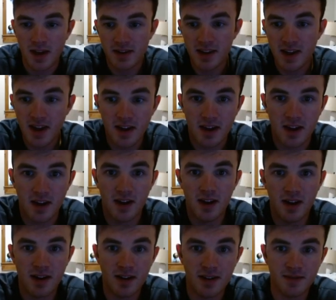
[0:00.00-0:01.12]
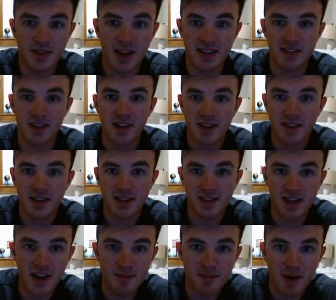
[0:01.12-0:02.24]
yeah, that's
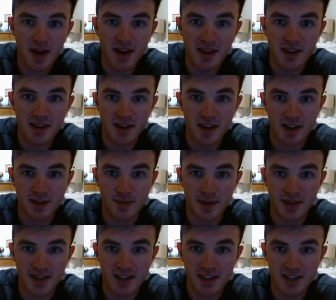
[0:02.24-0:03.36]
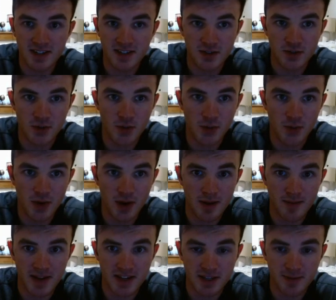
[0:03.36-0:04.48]
kind of my expectations. So what am
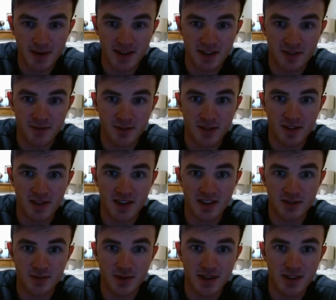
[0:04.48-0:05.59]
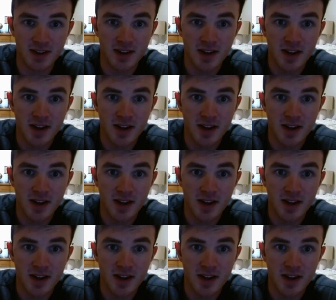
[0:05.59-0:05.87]
I expecting for this next week?